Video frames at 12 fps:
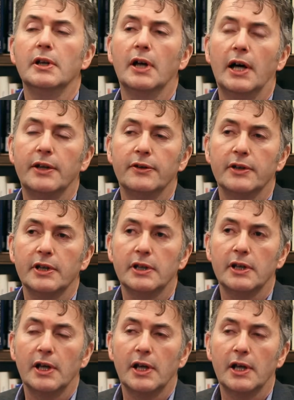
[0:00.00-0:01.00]
and
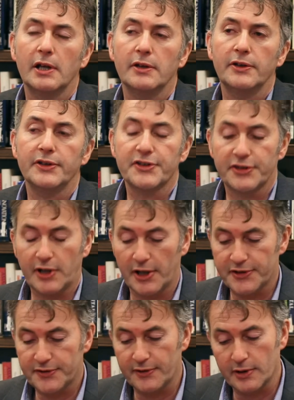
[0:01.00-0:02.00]
they
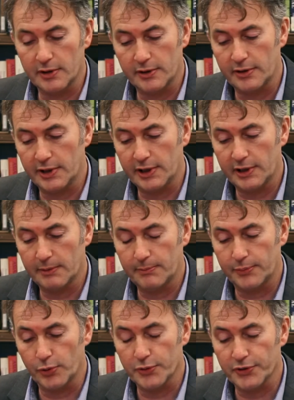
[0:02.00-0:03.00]
discuss the
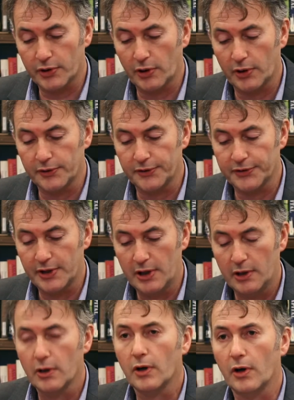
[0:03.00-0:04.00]
pros and cons
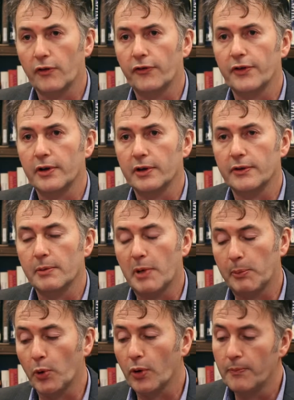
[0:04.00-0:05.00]
of the
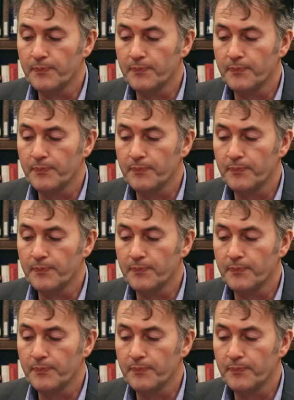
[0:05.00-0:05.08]
bubble.